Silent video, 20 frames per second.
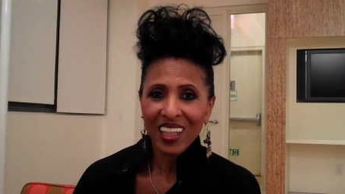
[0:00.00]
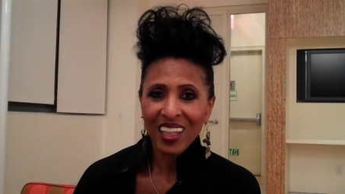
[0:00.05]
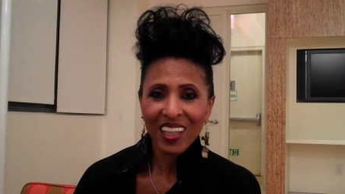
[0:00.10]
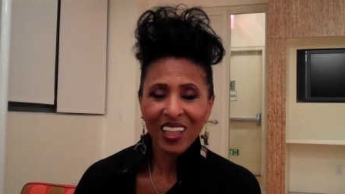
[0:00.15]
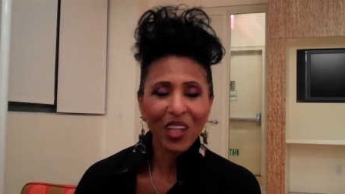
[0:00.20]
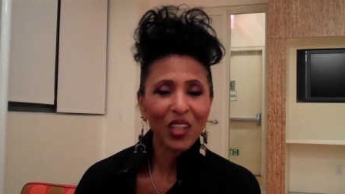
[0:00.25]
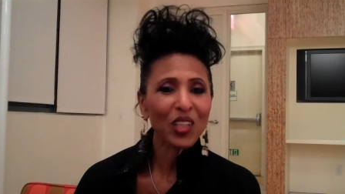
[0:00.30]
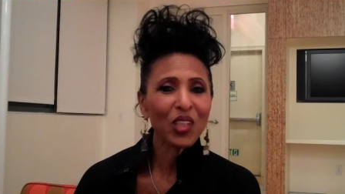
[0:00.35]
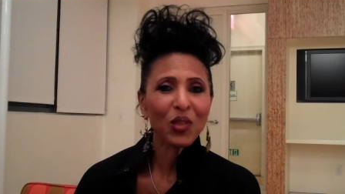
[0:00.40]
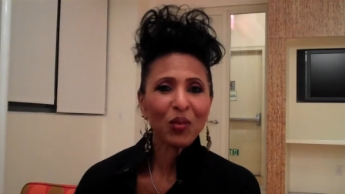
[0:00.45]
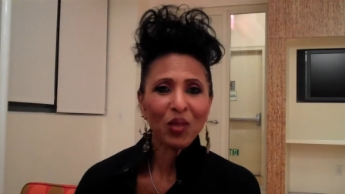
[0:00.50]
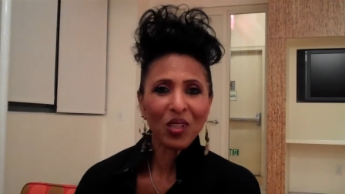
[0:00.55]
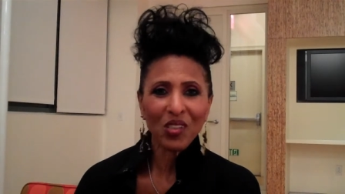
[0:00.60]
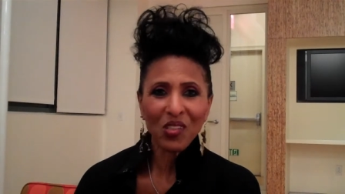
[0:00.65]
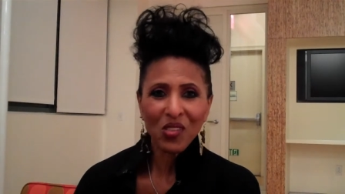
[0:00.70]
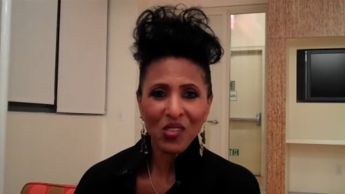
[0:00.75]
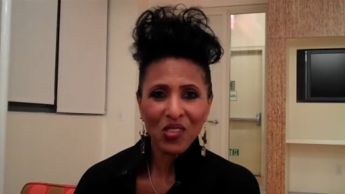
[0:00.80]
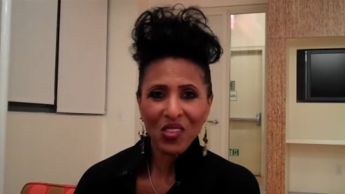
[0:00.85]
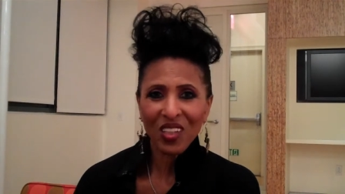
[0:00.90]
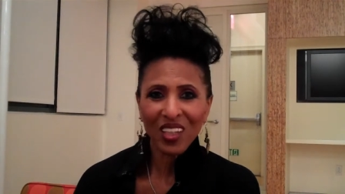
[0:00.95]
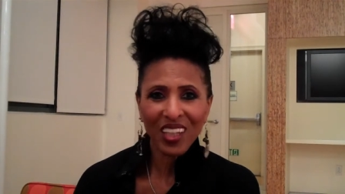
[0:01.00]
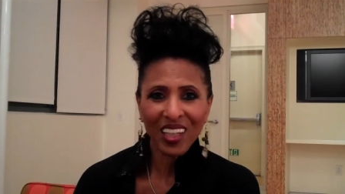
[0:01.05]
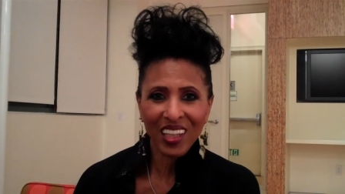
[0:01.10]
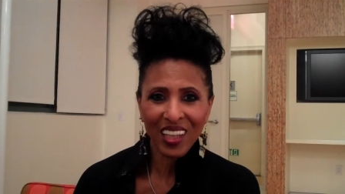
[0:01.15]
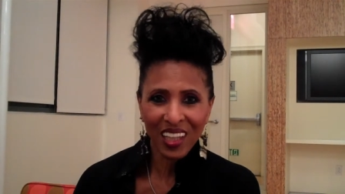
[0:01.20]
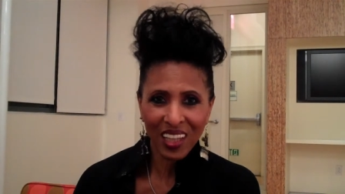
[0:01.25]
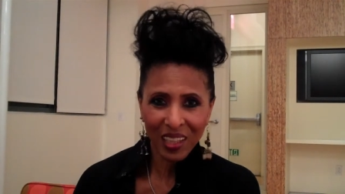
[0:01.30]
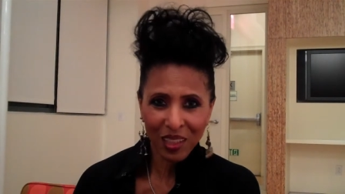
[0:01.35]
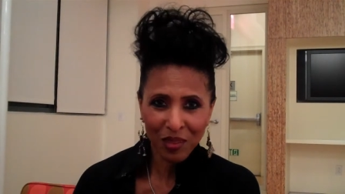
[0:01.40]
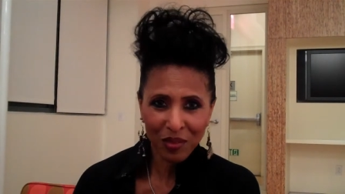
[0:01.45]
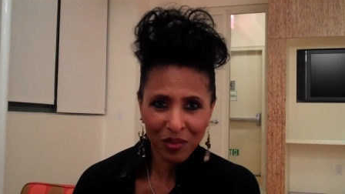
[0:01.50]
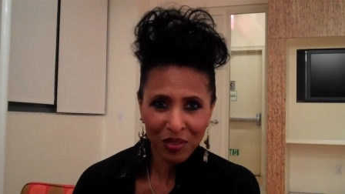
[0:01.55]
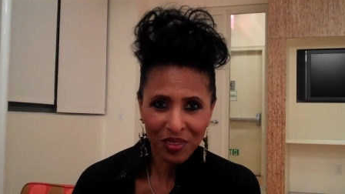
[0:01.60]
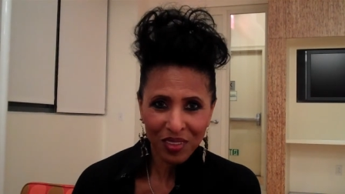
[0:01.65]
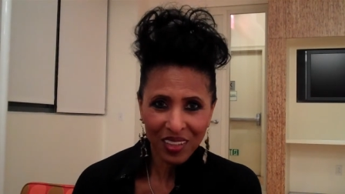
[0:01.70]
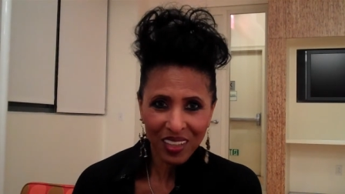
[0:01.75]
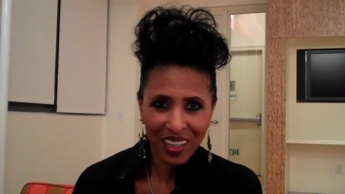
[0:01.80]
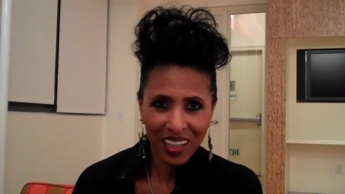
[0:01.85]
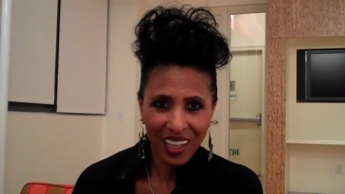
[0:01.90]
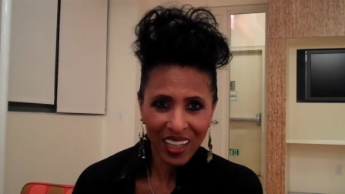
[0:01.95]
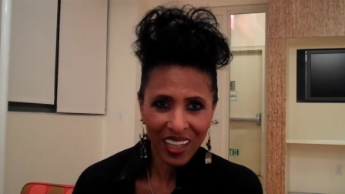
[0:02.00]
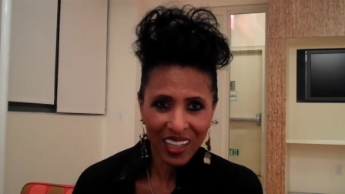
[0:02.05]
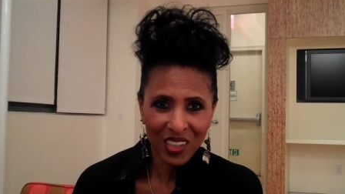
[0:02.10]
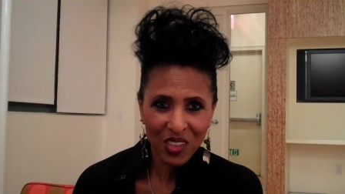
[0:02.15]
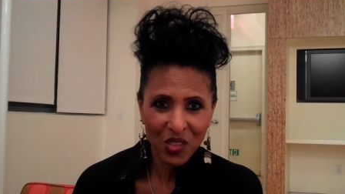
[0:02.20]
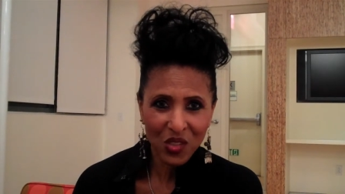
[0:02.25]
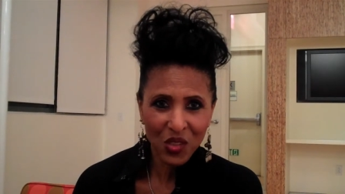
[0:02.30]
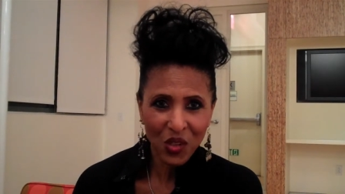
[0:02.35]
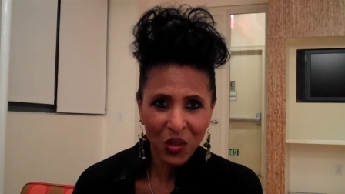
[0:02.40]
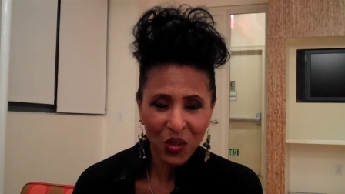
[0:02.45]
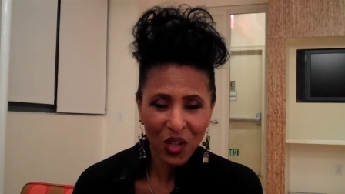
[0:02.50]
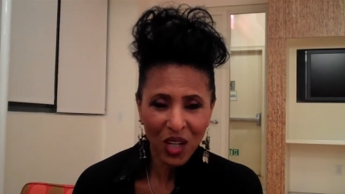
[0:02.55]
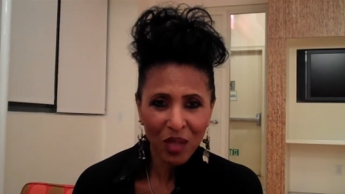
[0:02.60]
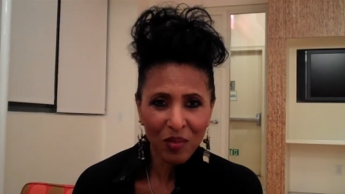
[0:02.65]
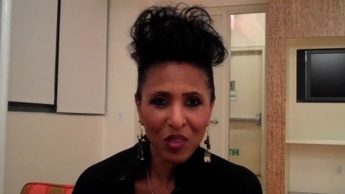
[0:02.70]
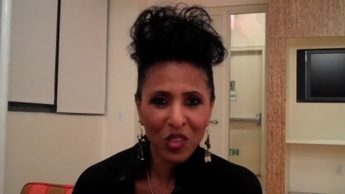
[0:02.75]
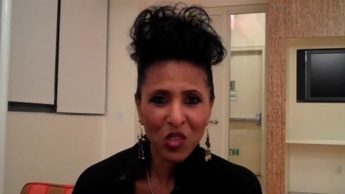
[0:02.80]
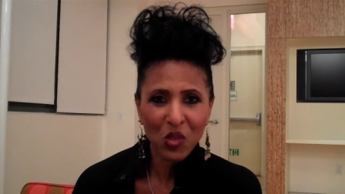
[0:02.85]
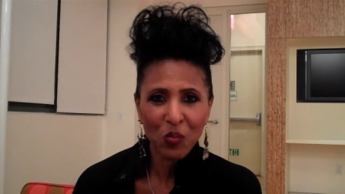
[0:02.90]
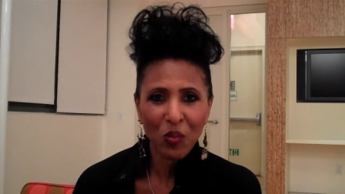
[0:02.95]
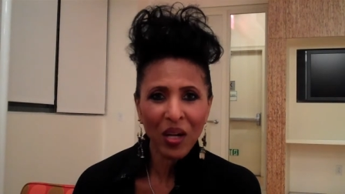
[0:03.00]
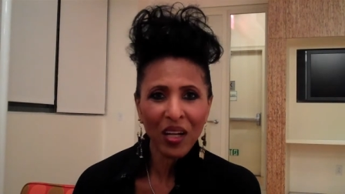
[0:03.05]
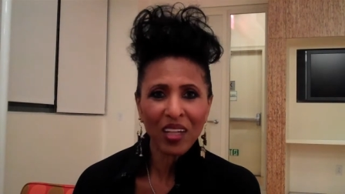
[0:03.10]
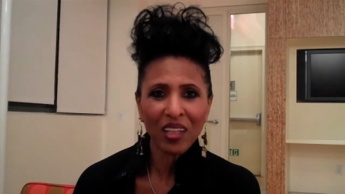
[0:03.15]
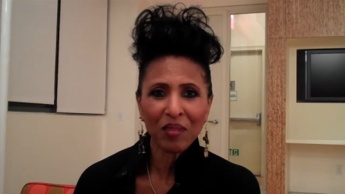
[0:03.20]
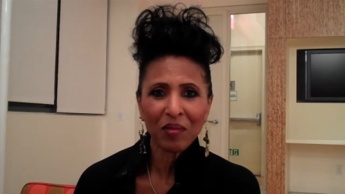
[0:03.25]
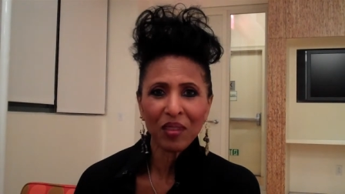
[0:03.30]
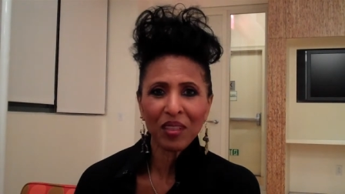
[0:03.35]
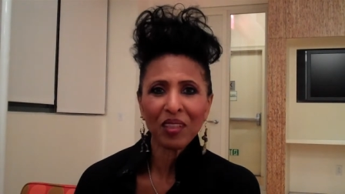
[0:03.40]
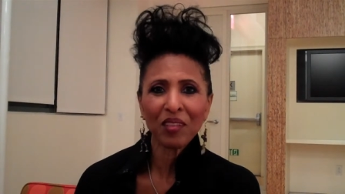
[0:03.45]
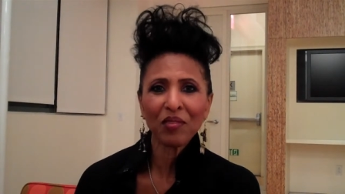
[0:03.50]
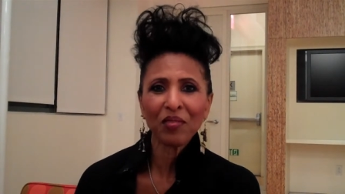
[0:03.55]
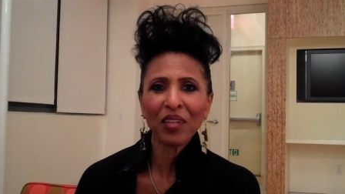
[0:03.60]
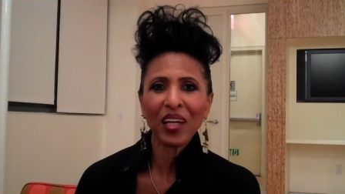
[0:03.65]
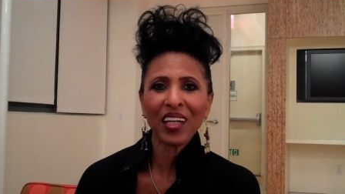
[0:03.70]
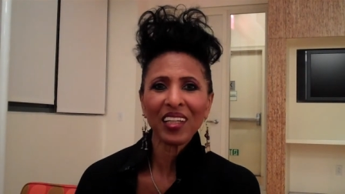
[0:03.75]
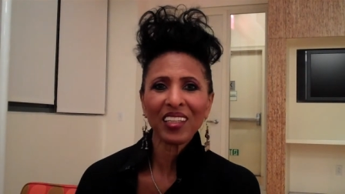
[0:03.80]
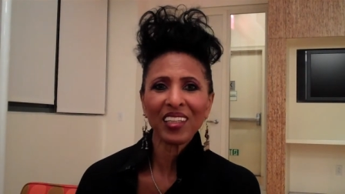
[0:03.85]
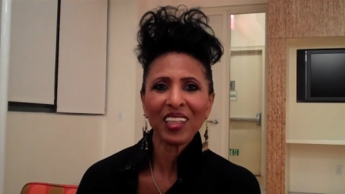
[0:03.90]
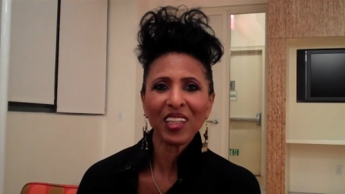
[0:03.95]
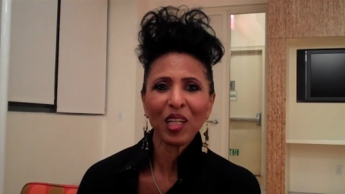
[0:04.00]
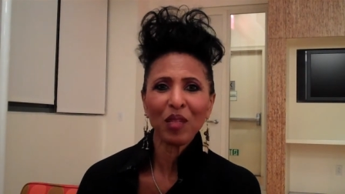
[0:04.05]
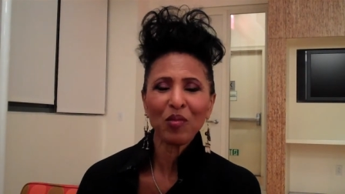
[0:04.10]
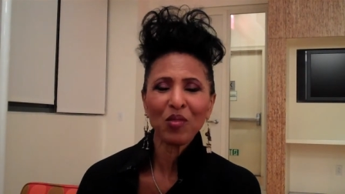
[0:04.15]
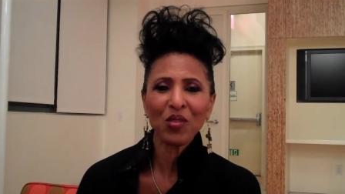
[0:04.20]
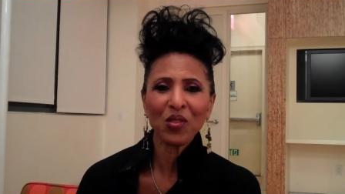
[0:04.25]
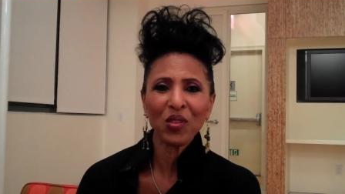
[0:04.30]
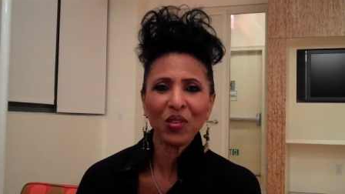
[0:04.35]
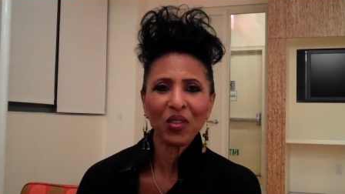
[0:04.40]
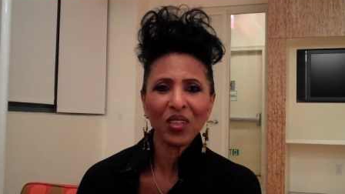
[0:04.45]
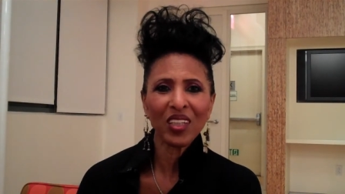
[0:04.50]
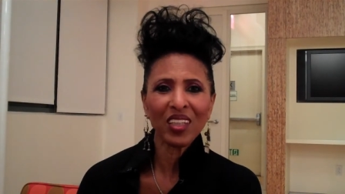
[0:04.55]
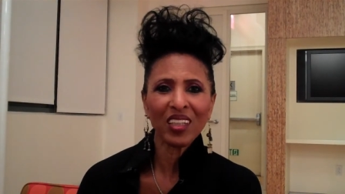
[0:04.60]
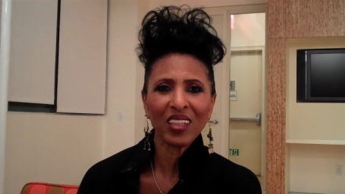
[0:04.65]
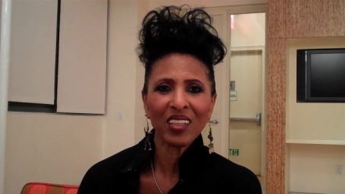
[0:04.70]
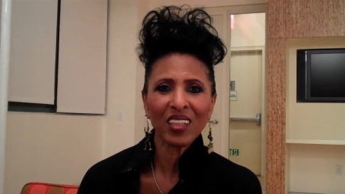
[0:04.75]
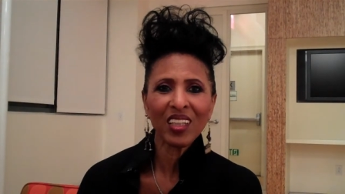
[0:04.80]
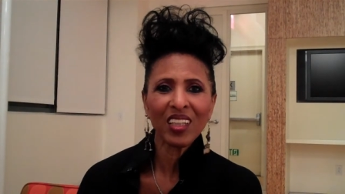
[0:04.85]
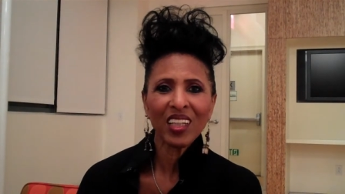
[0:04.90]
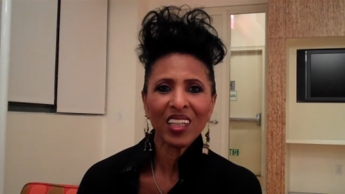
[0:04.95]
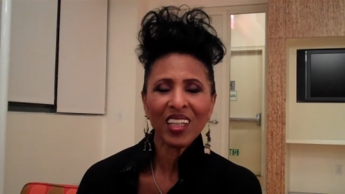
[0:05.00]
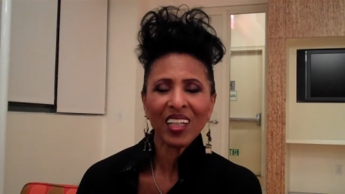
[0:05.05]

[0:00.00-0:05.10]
lucky ones in life and so I'm inspired by the fact that I'm still here.